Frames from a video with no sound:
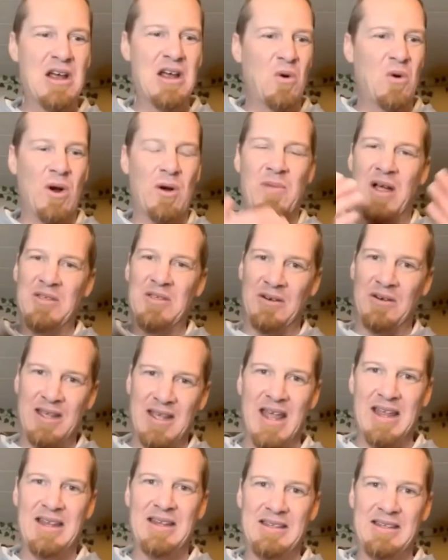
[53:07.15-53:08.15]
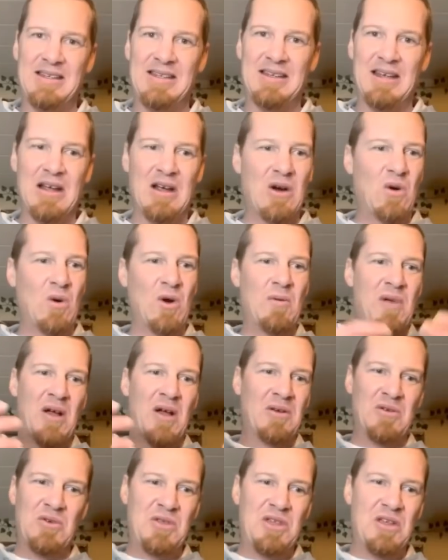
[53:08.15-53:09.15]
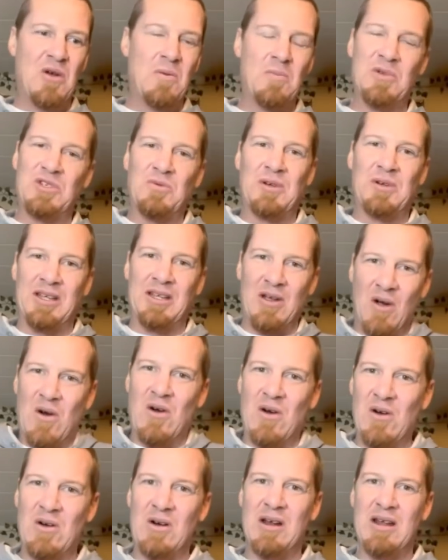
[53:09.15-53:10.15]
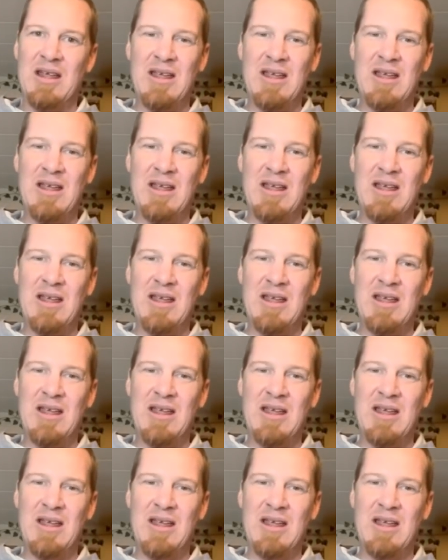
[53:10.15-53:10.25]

or about your kids or about who you almost really are.